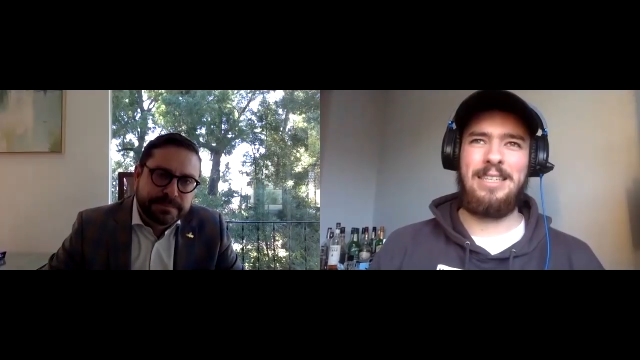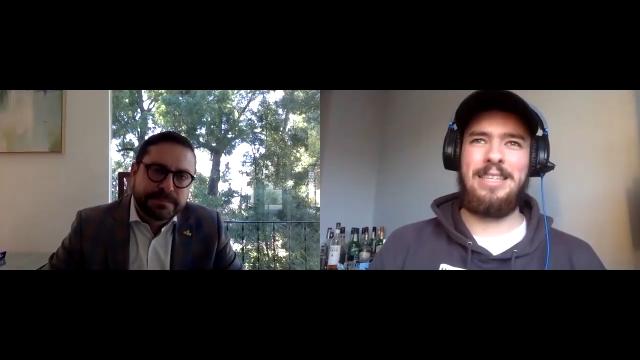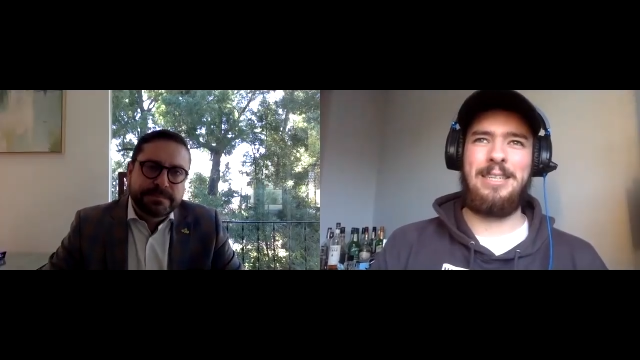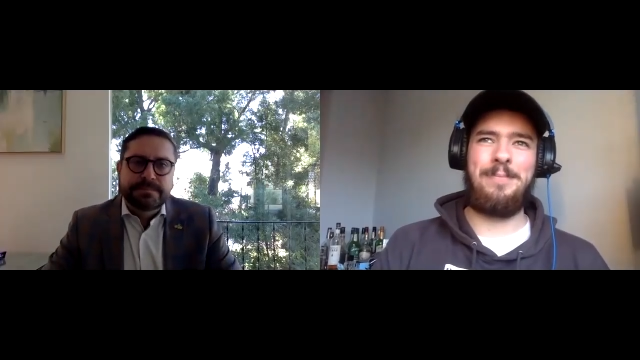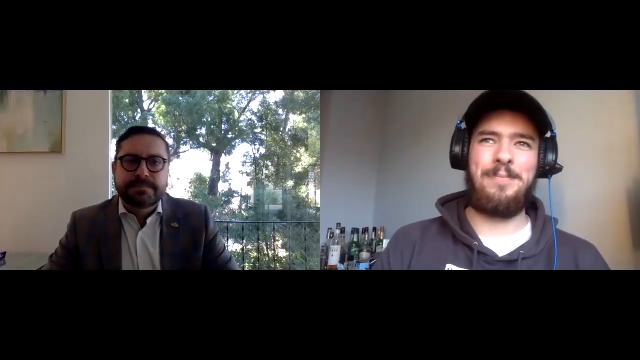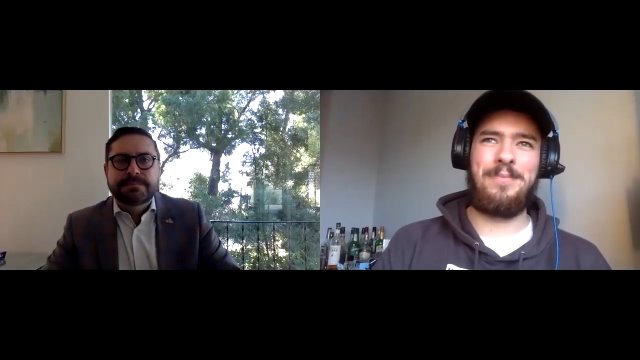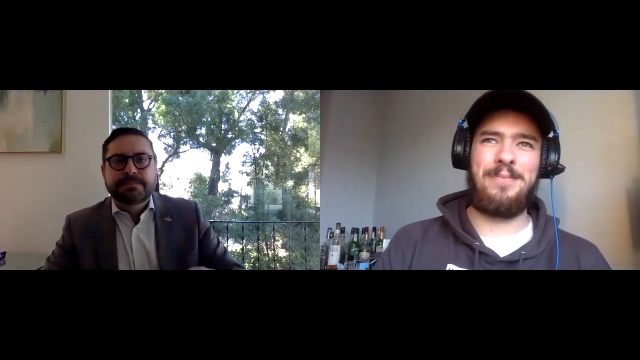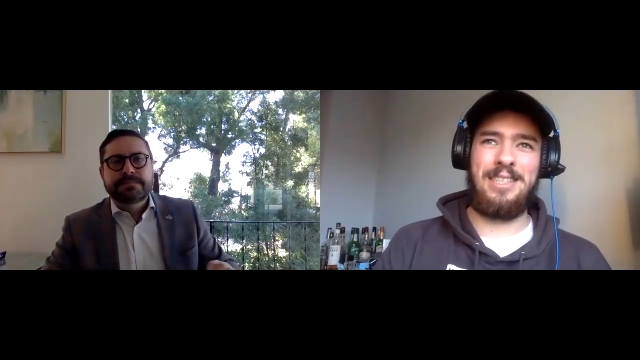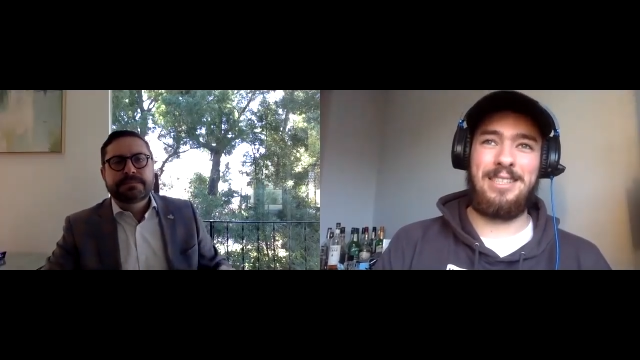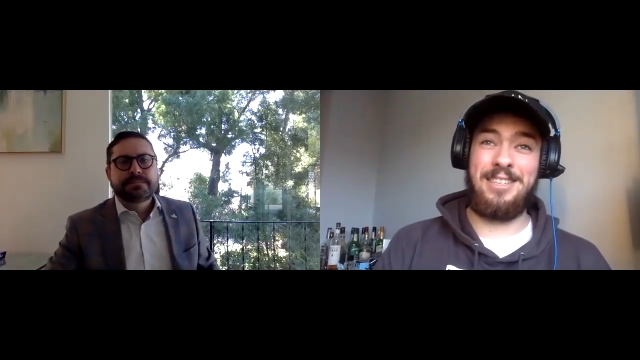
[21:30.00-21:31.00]
Speaker 1: Um,
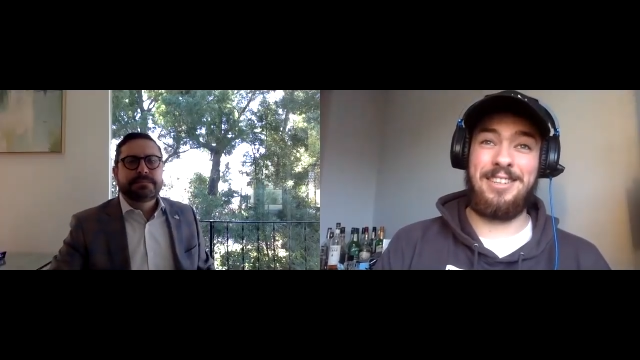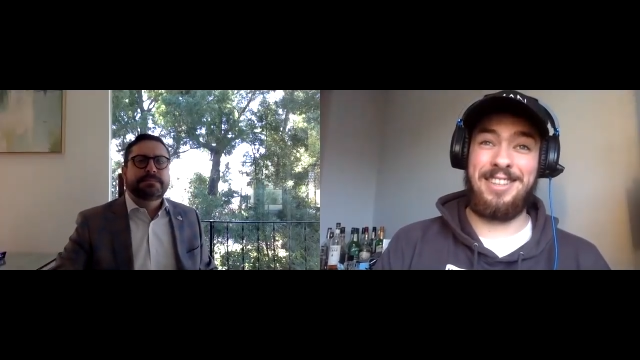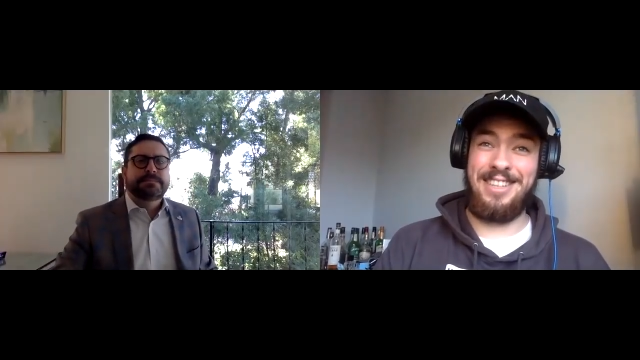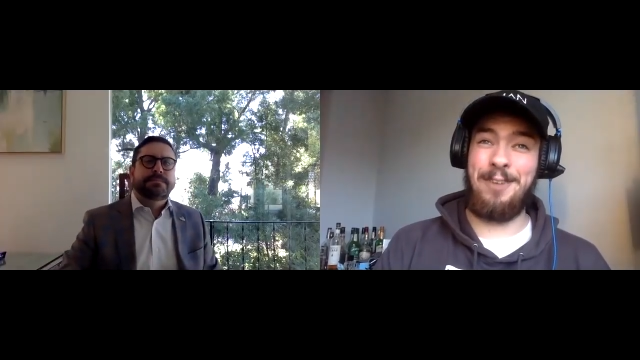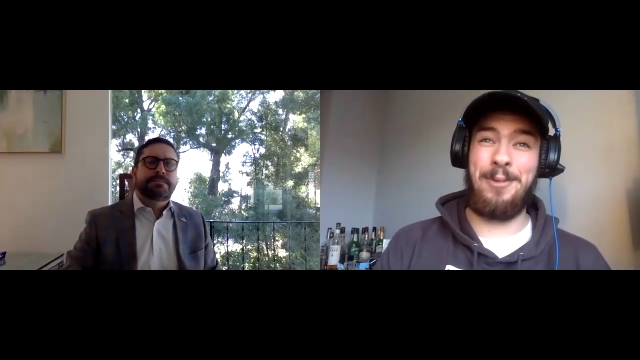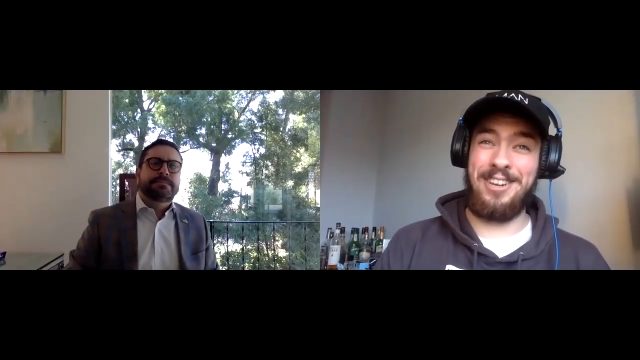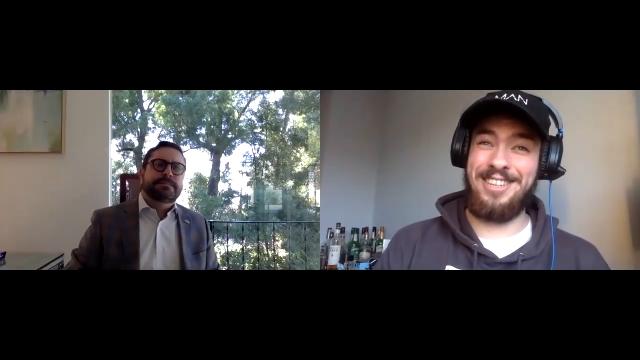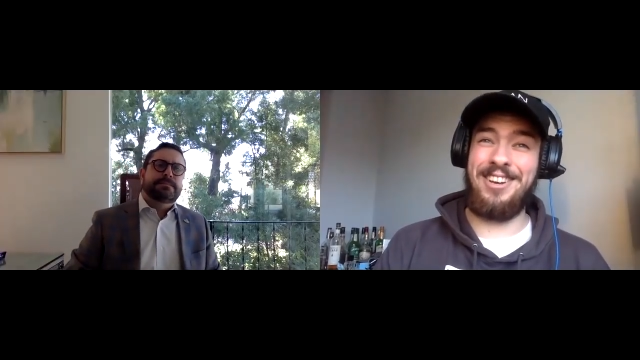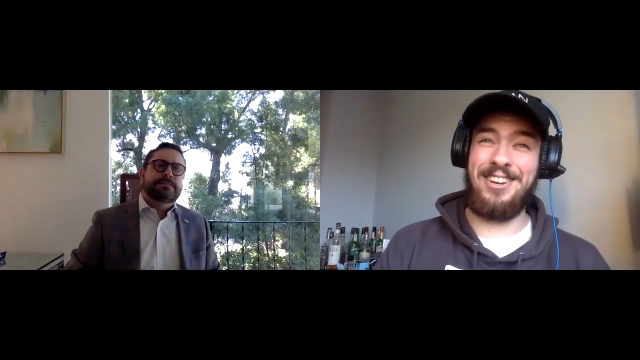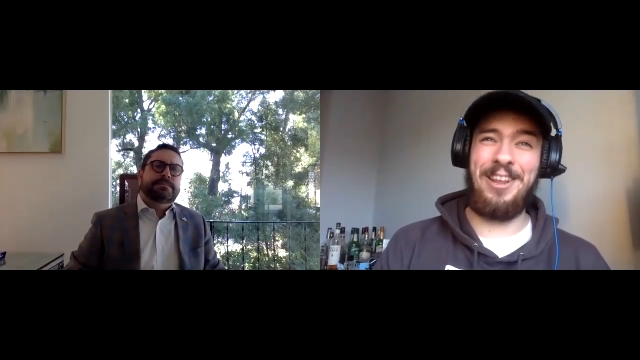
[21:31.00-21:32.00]
that's sick. I, yeah, we got a lot of